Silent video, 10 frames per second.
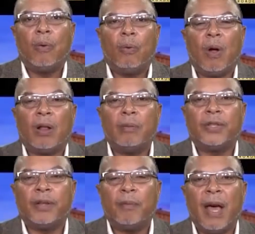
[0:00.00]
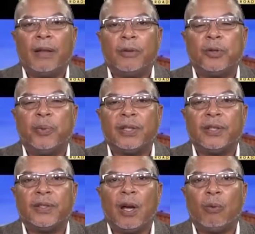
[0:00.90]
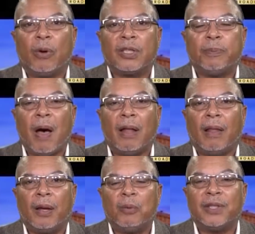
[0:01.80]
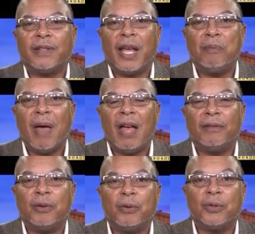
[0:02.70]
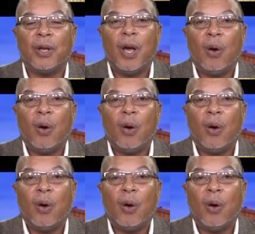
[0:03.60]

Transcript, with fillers: Welcome to the Matthews Business Network Spotlight with Stan Matthews.